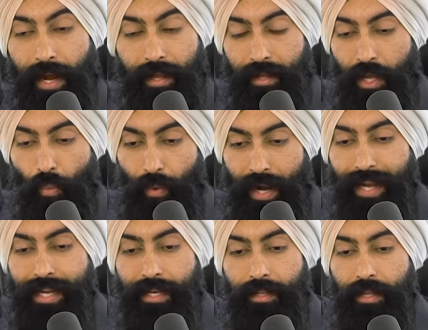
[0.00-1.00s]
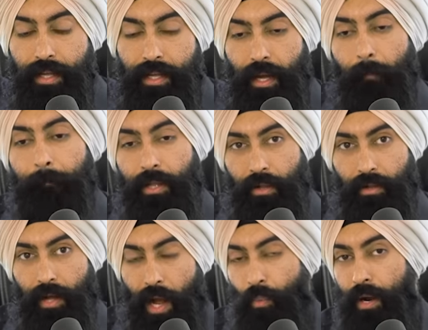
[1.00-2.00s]
I when I get a
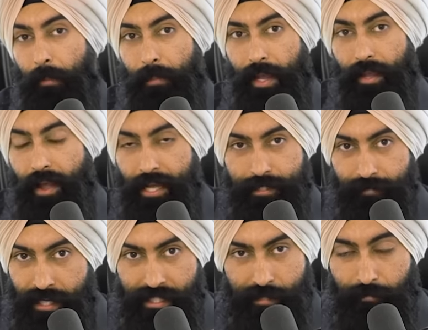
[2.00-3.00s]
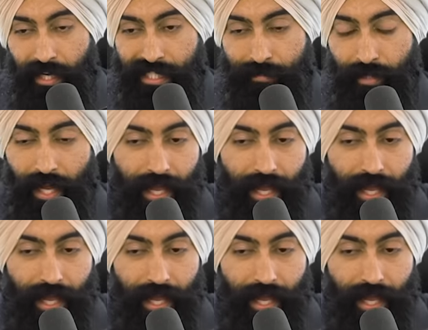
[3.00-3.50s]
bill, I want to pay it as fast as possible.